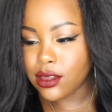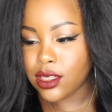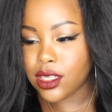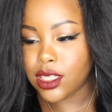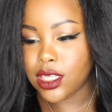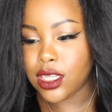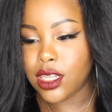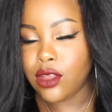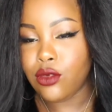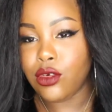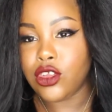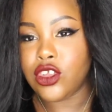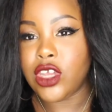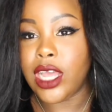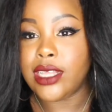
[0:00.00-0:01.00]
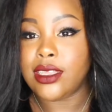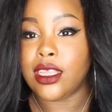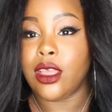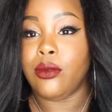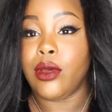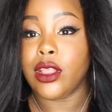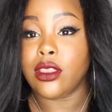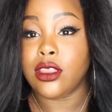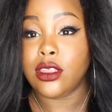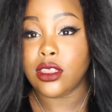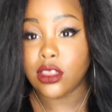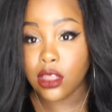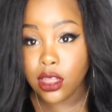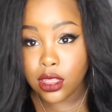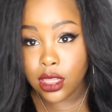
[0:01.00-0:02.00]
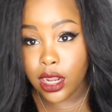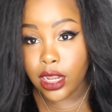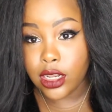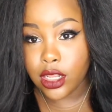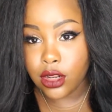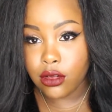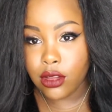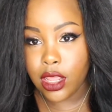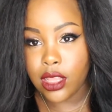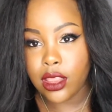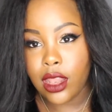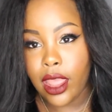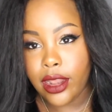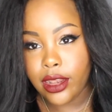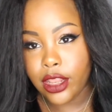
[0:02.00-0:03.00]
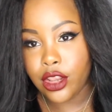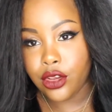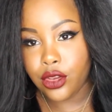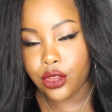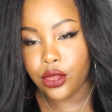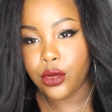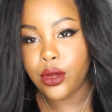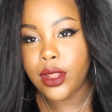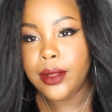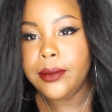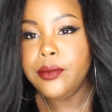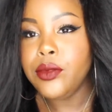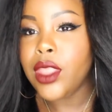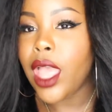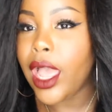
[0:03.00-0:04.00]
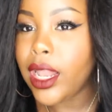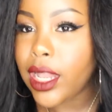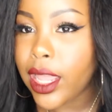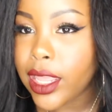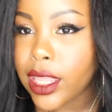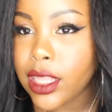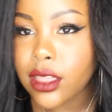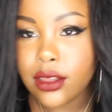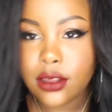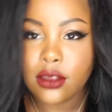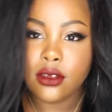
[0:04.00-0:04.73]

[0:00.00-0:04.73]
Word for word: to see what you guys think about this look that I did create, that I did do. I like it.